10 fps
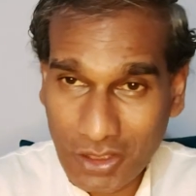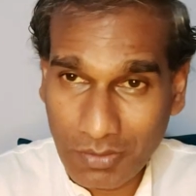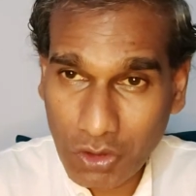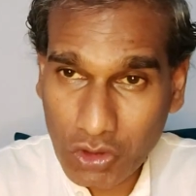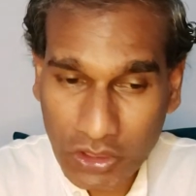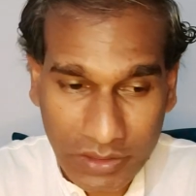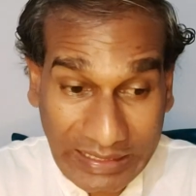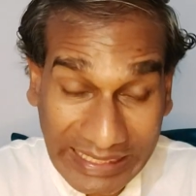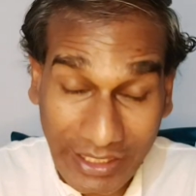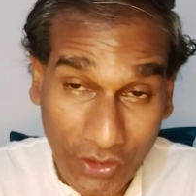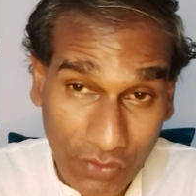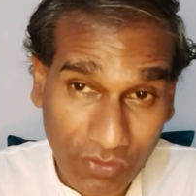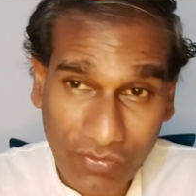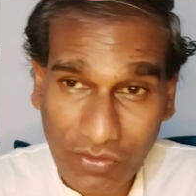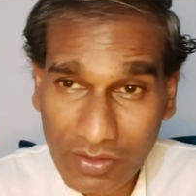the end of the world
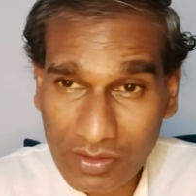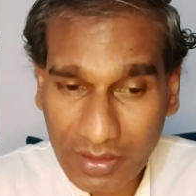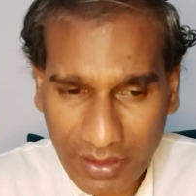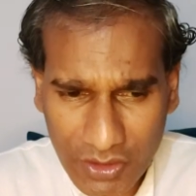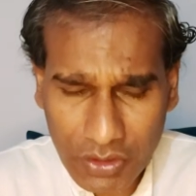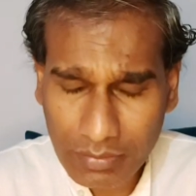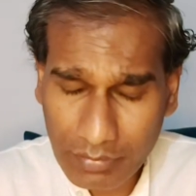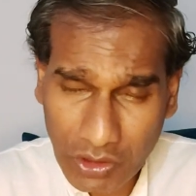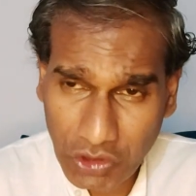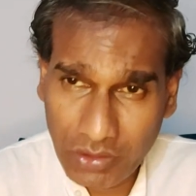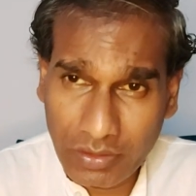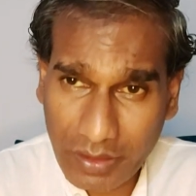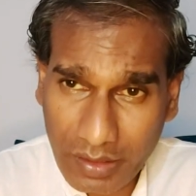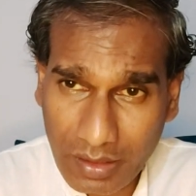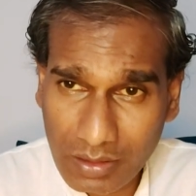is mentioned in religious
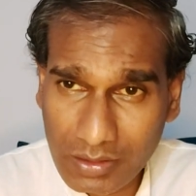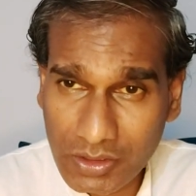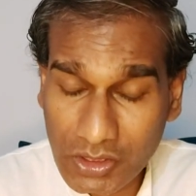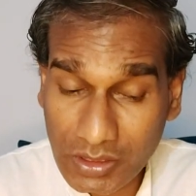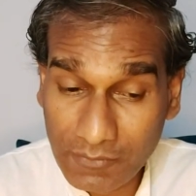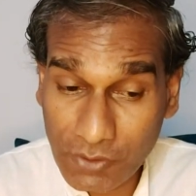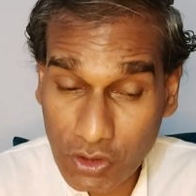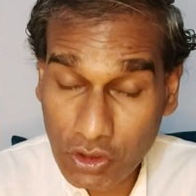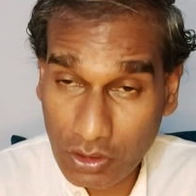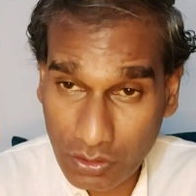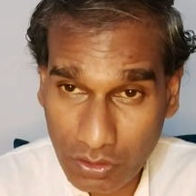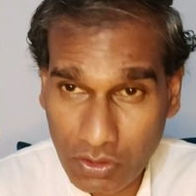scriptures, and also